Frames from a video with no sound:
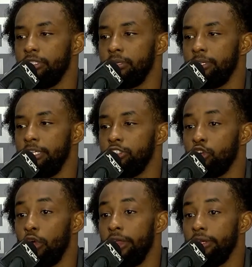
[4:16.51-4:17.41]
I mean, he's a
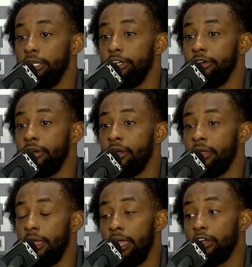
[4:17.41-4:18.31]
great leader
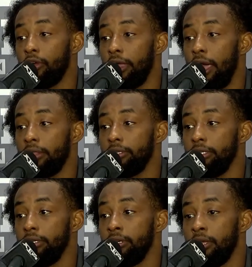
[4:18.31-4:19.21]
and a great athlete.